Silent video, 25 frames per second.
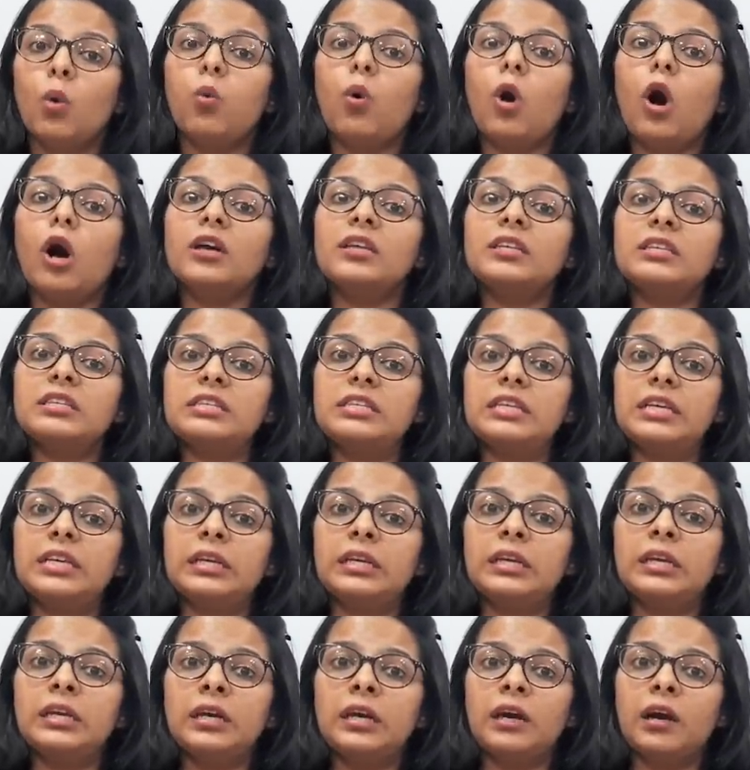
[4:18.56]
was
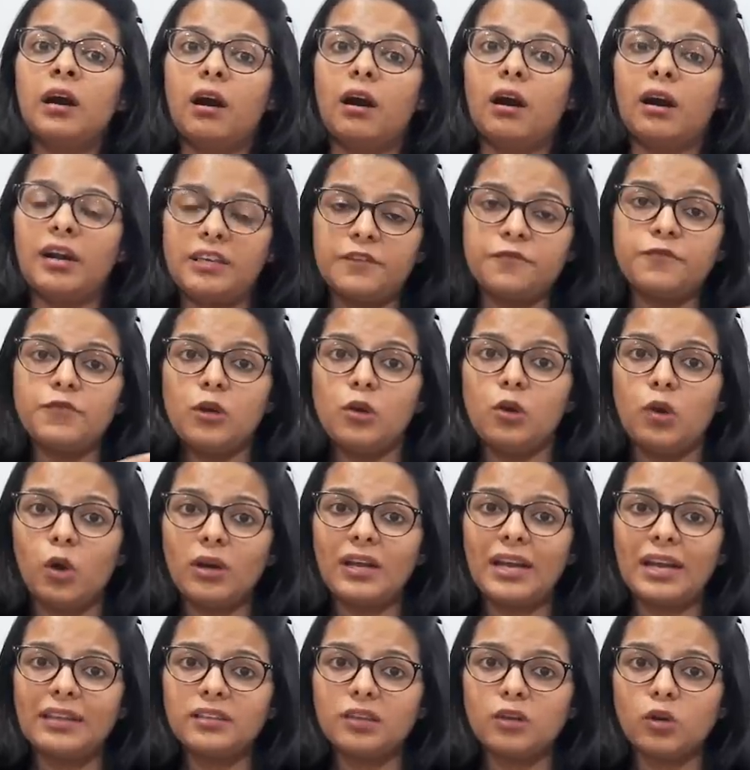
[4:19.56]
the uh, if you
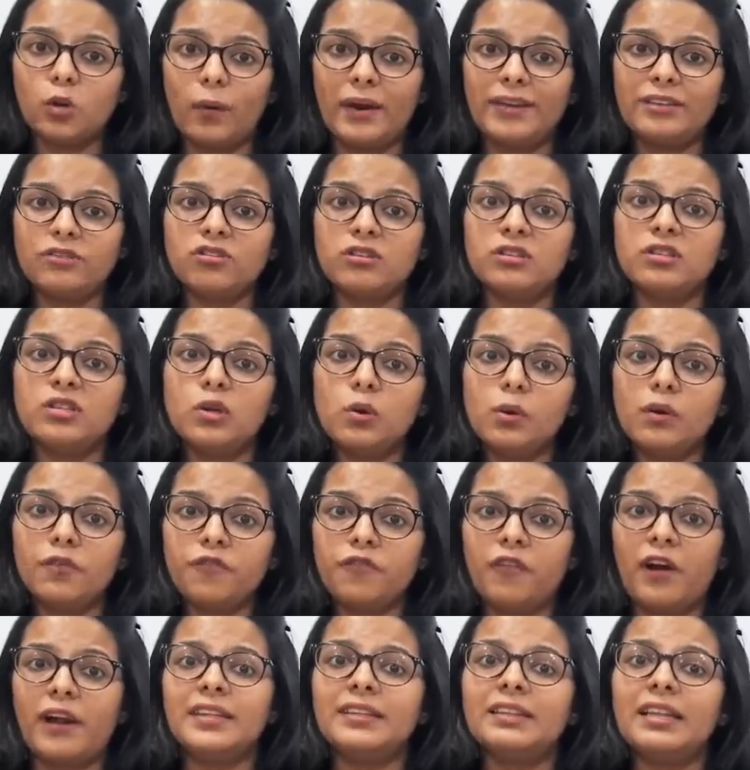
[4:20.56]
look at the questions, you will
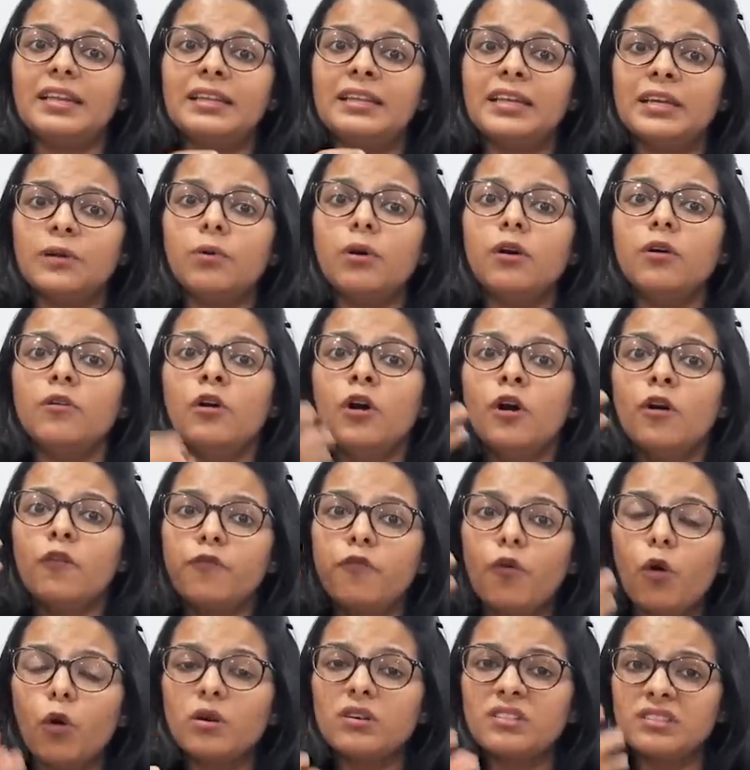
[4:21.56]
find that they were
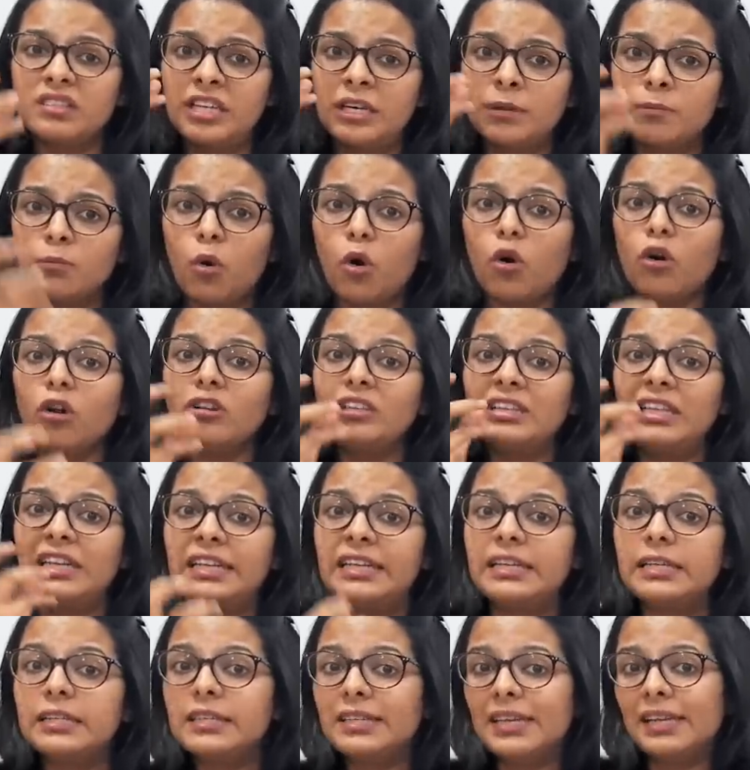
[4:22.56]
focusing more on
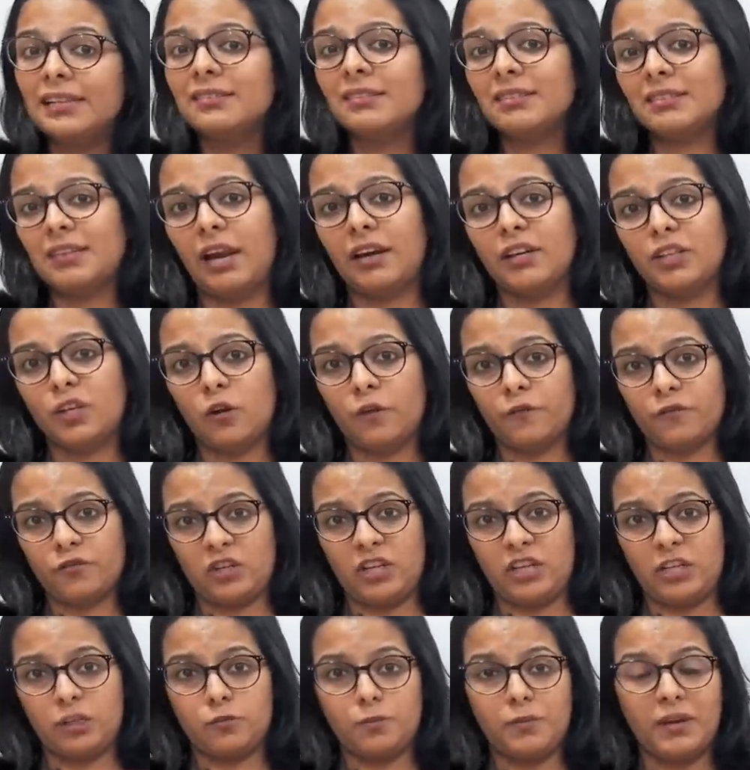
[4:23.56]
the intense study
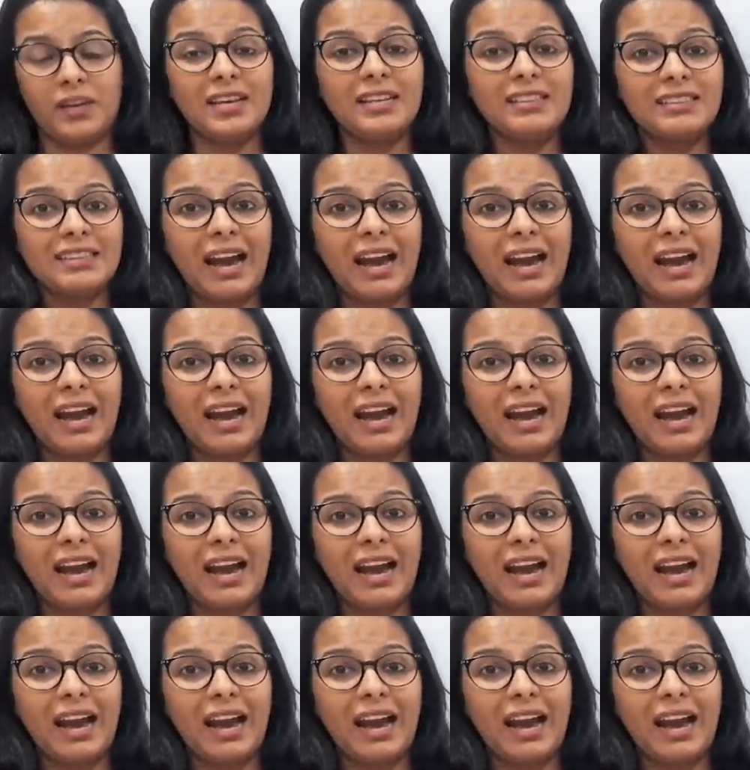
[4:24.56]
of Shakespeare.